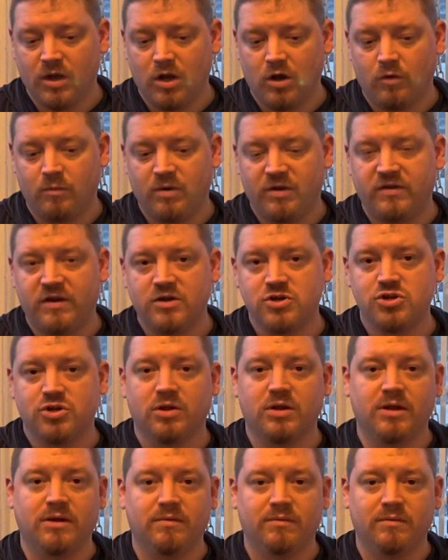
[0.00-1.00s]

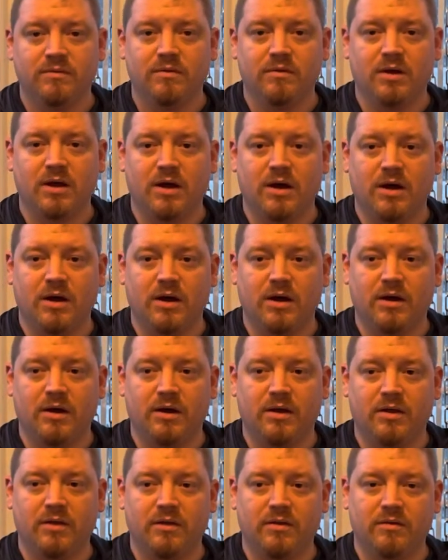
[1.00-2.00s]
potentially,
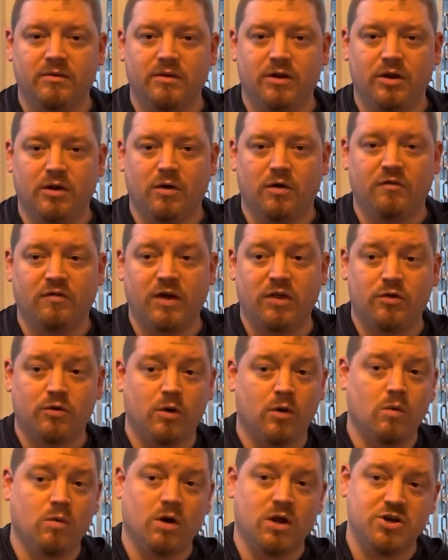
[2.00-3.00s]
if I
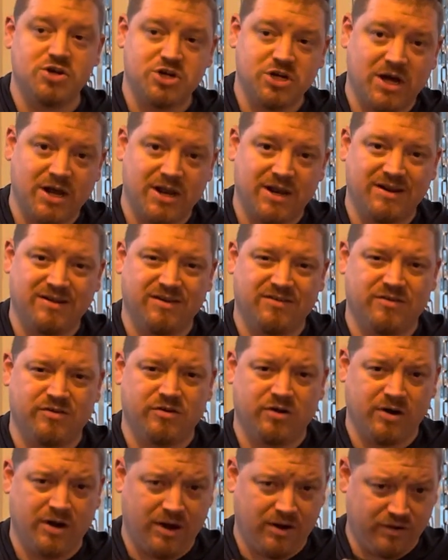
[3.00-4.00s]
throw one shot, it doesn't
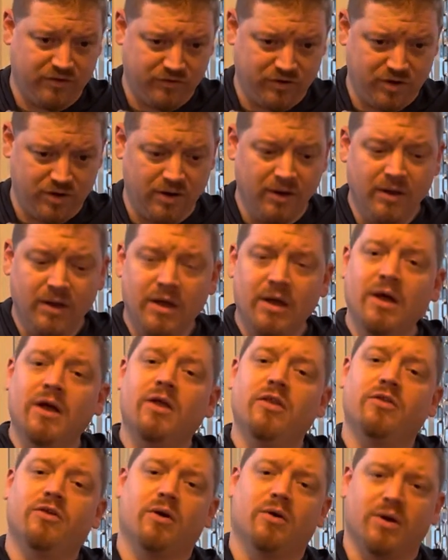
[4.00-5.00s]
turn out as good,
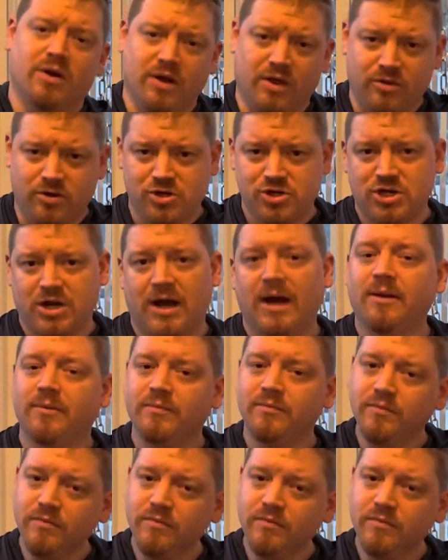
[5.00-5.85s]
throw another shot,